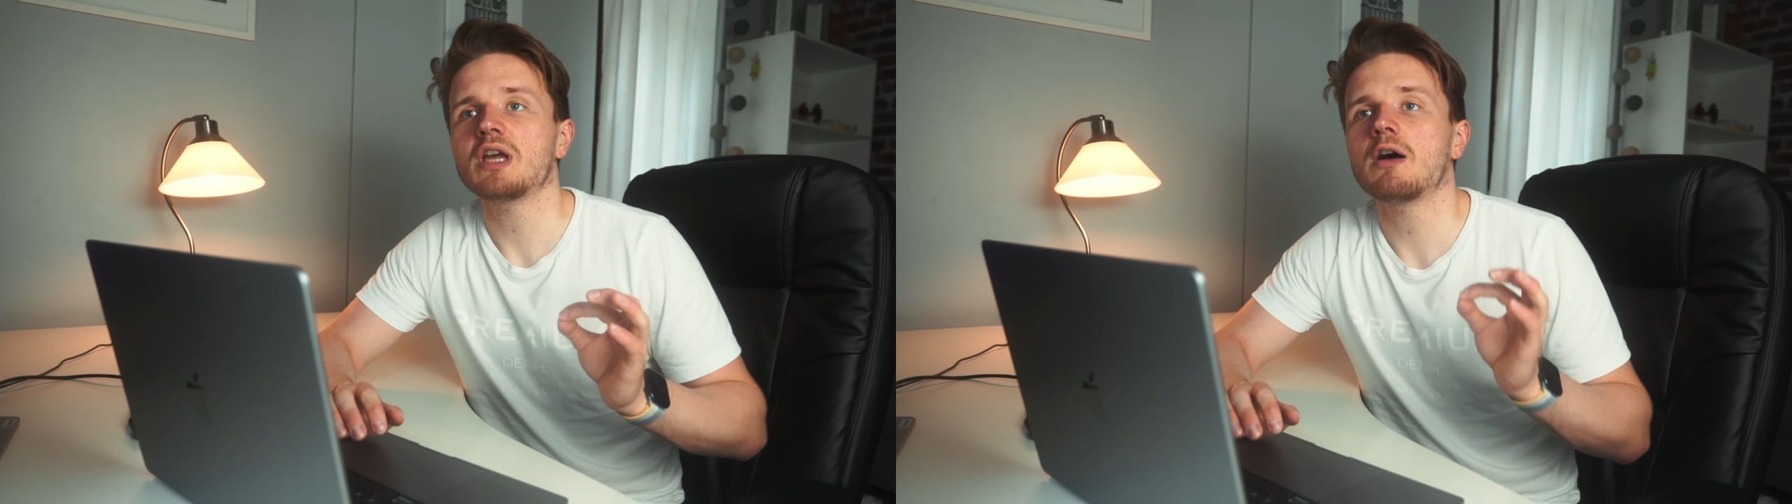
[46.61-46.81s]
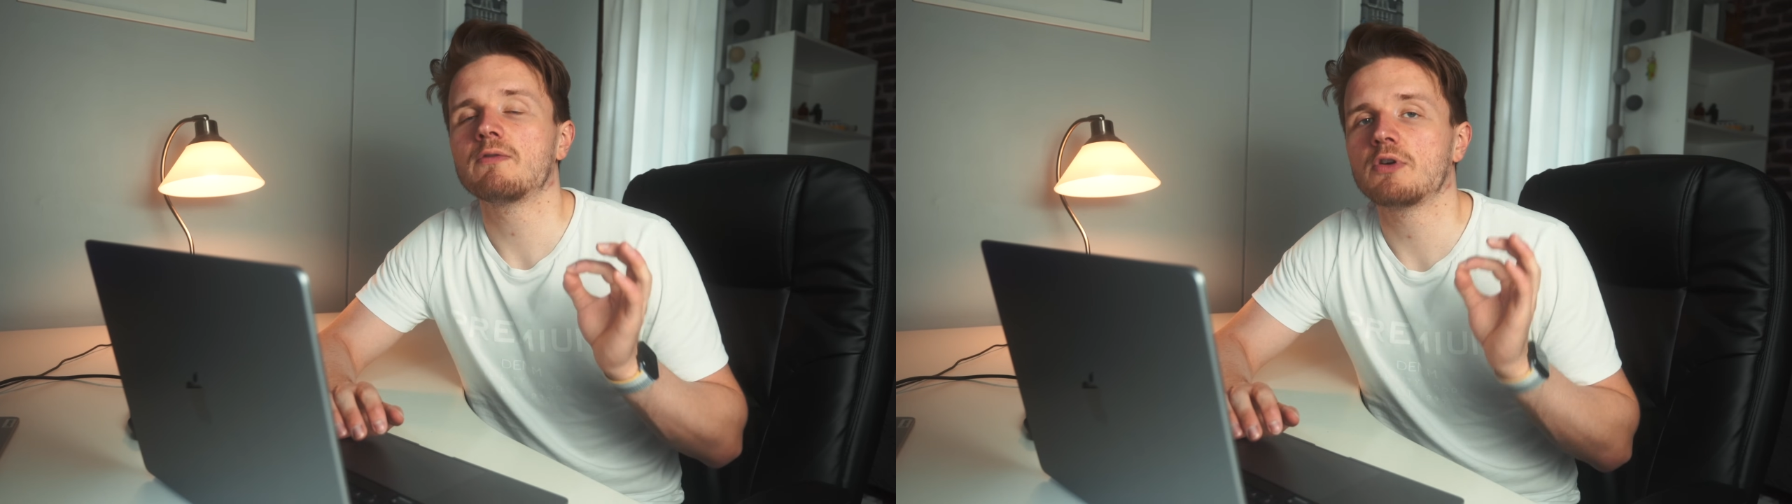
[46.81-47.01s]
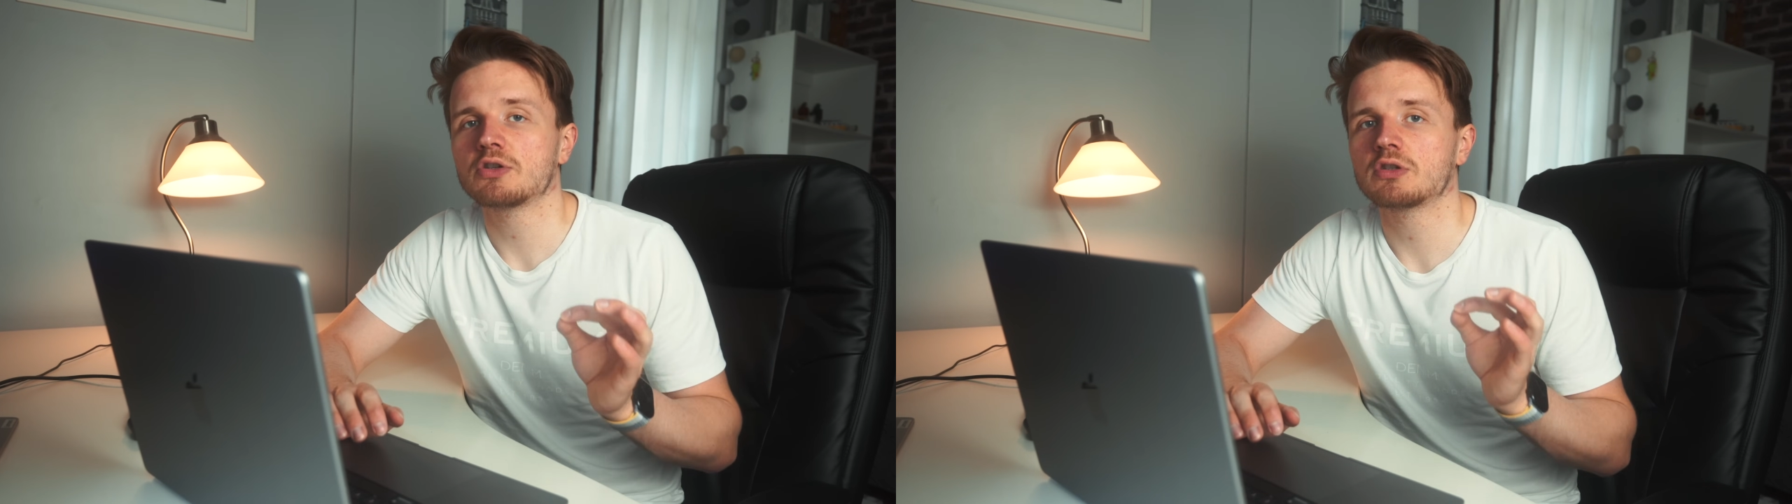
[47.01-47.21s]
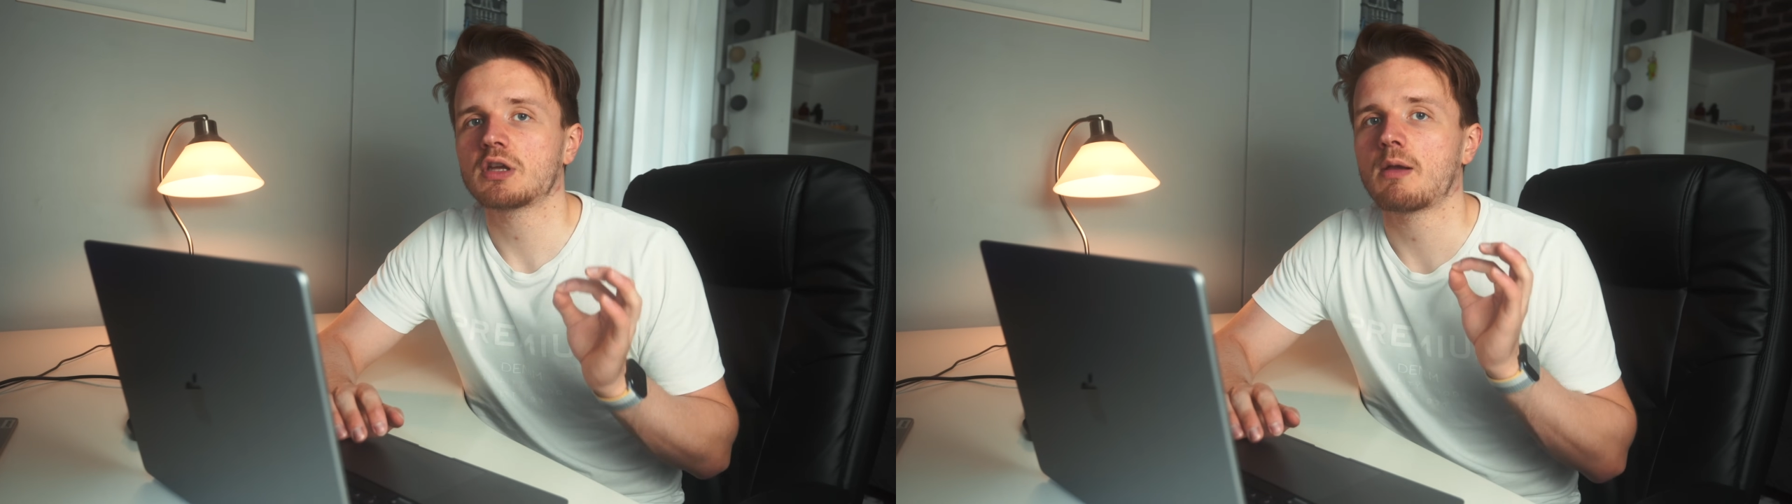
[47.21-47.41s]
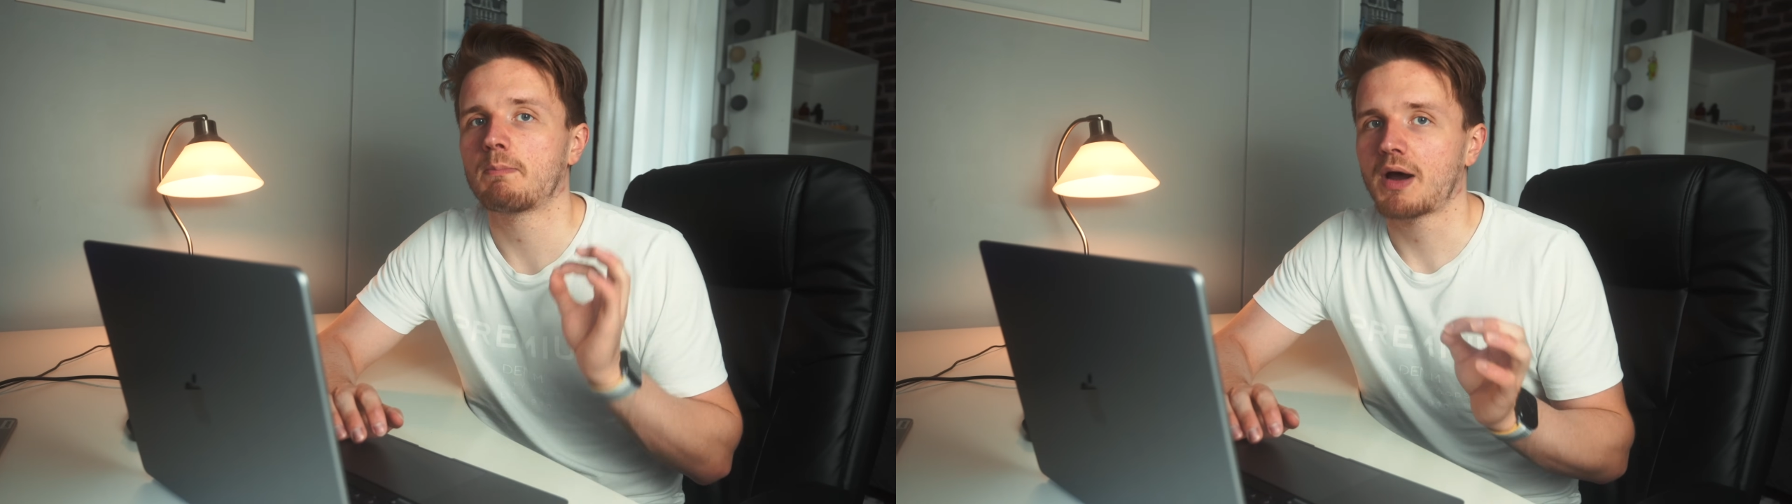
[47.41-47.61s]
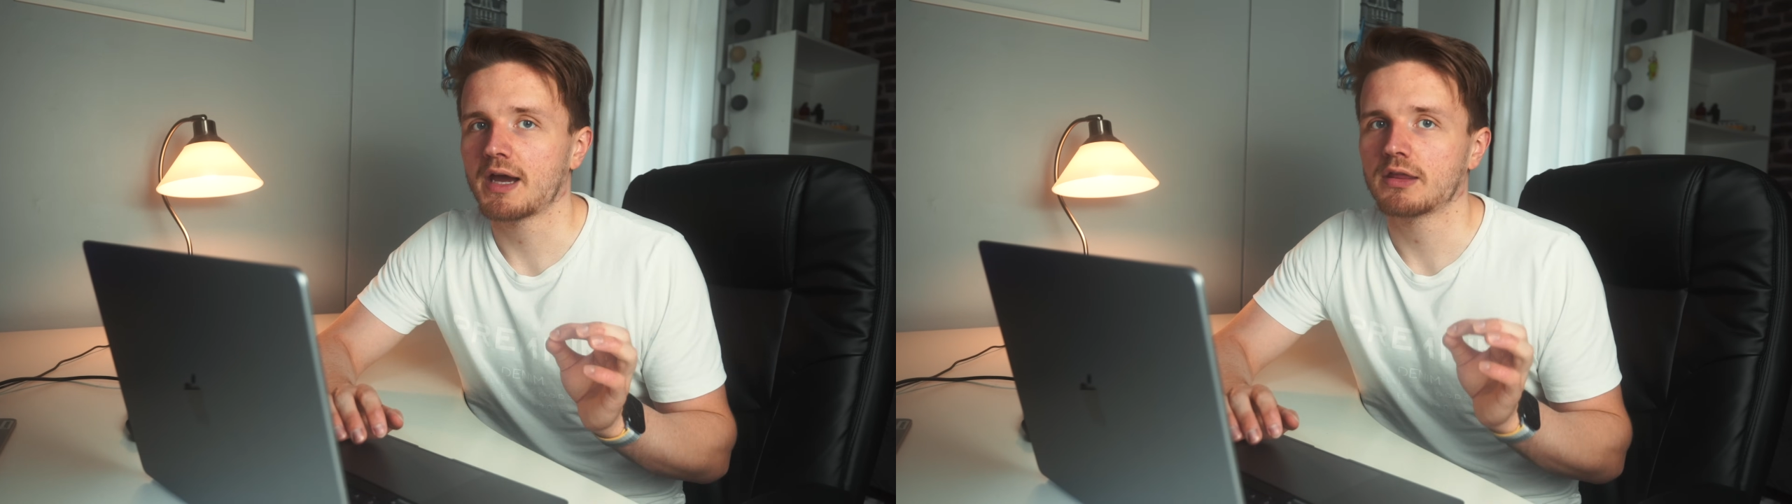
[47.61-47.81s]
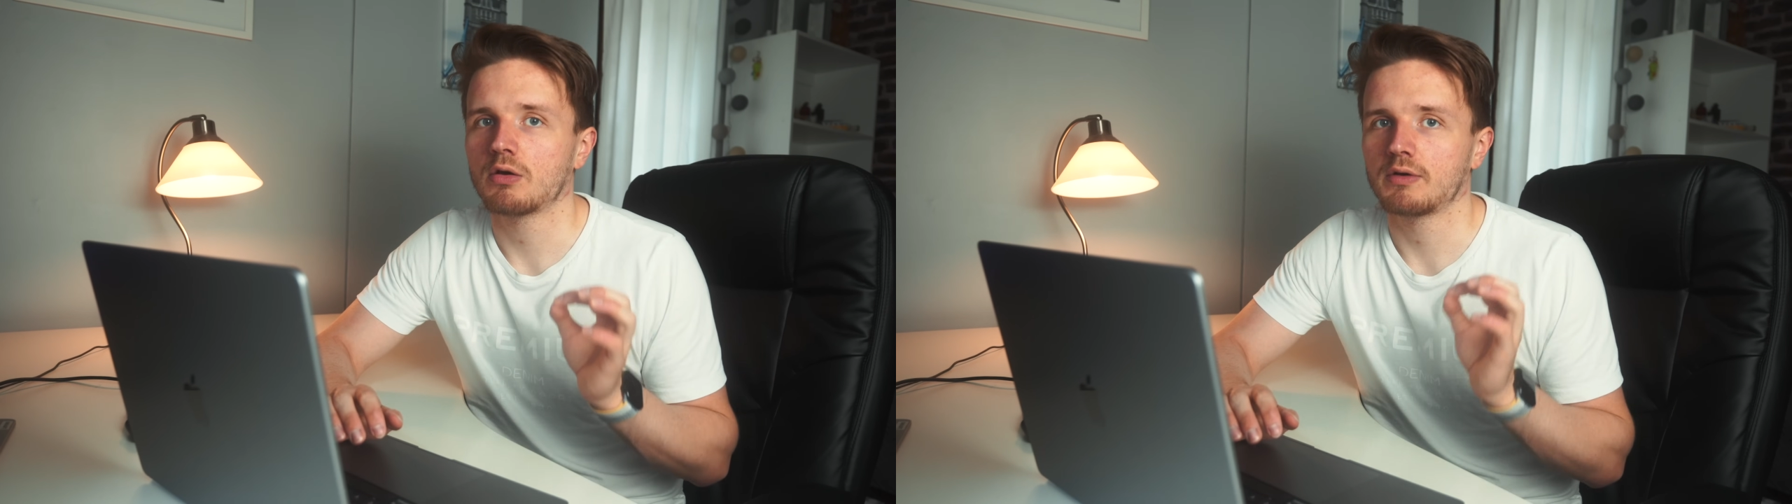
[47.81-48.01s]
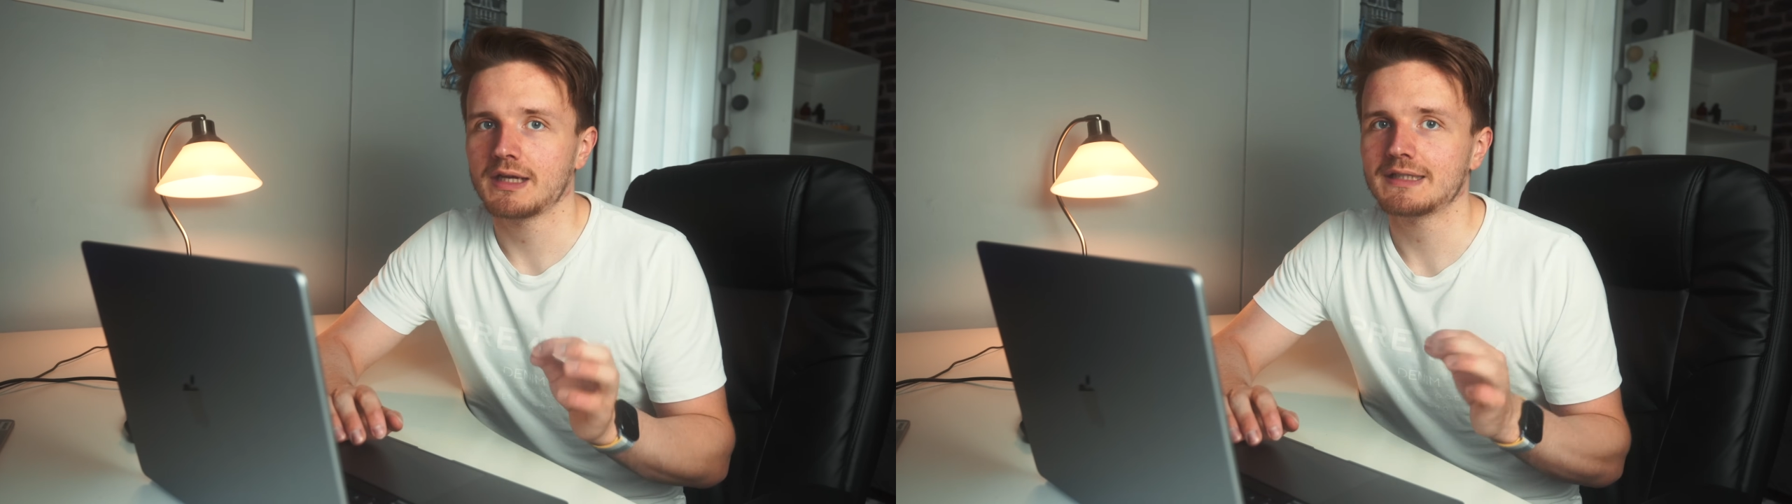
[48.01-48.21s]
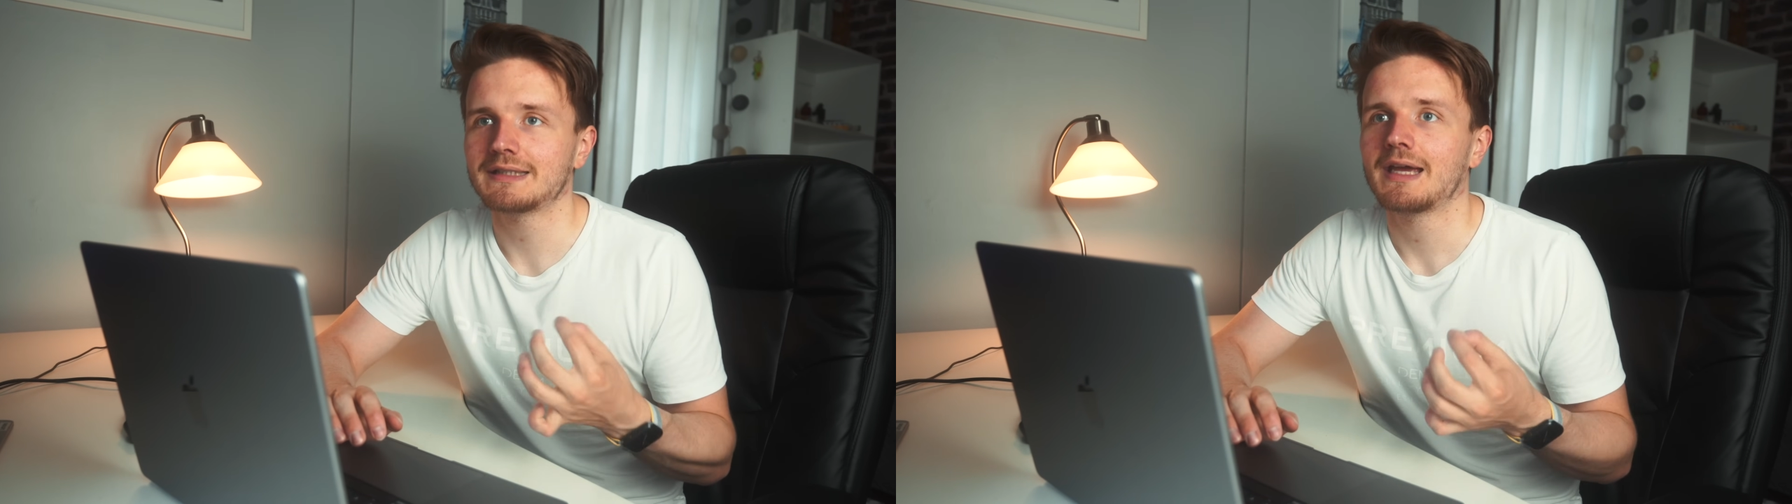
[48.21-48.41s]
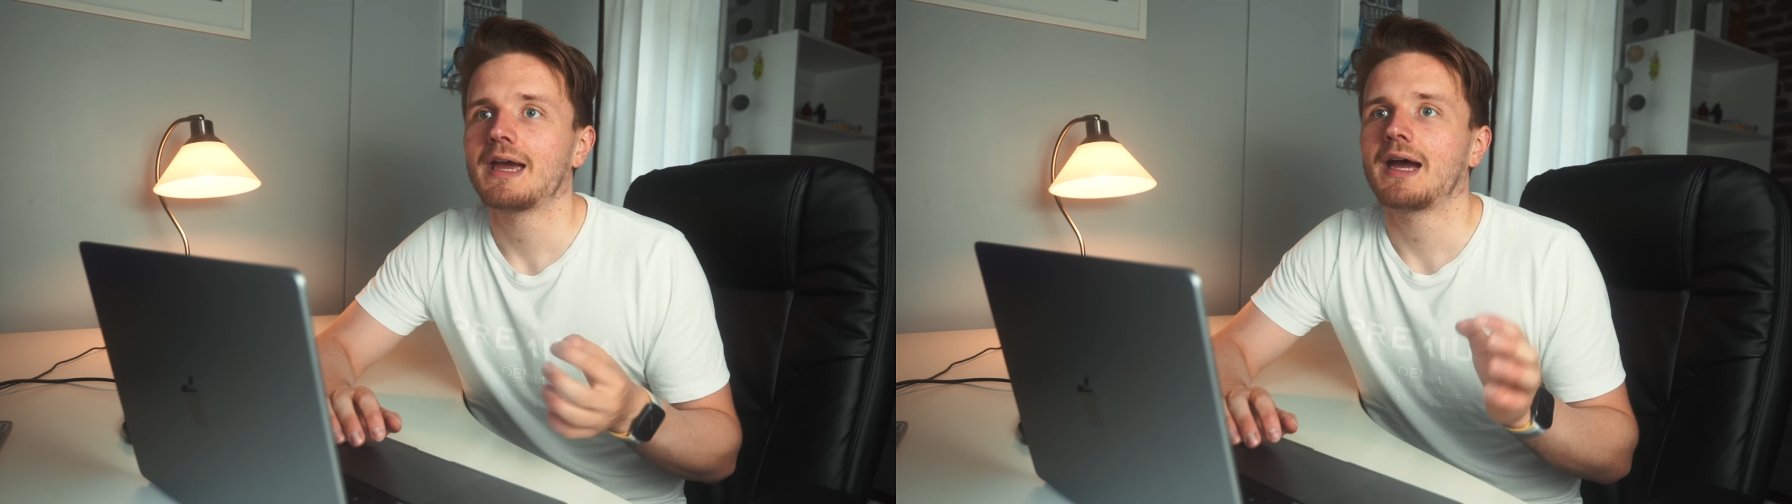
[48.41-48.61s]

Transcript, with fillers: how versatile Python is